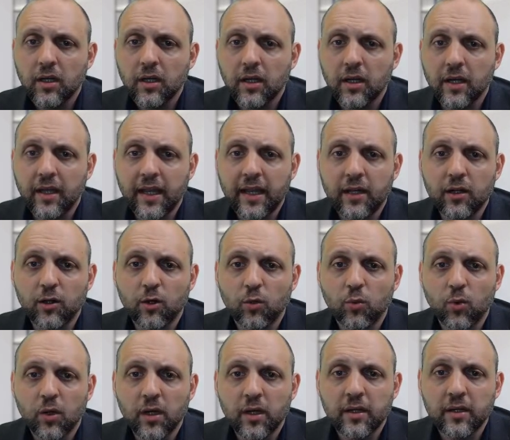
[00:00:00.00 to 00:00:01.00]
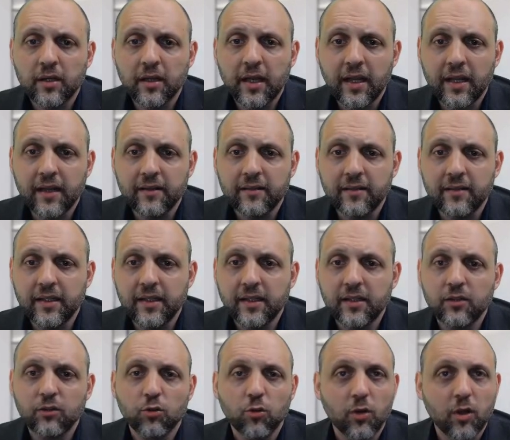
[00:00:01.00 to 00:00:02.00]

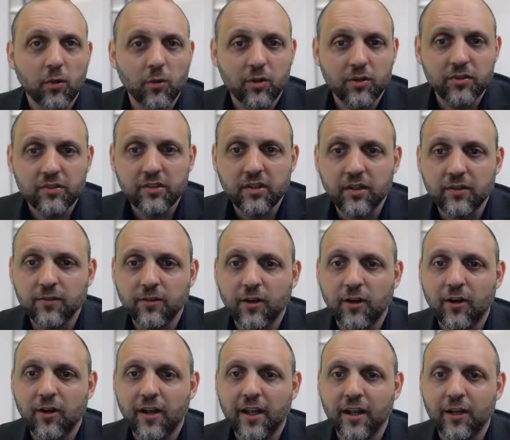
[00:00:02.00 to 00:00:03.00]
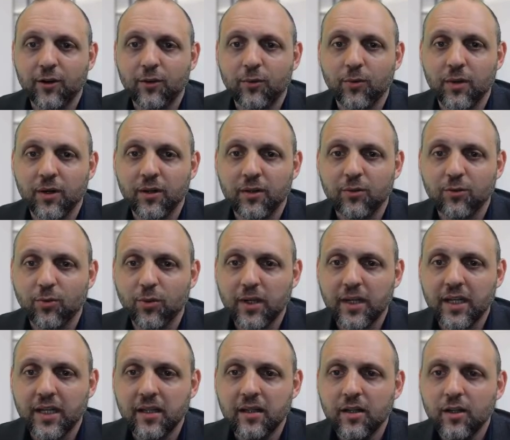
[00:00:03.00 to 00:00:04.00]
801.18, 21 CFR
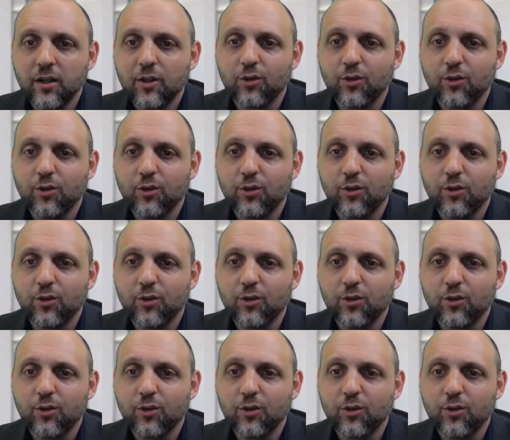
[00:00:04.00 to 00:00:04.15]
801.20,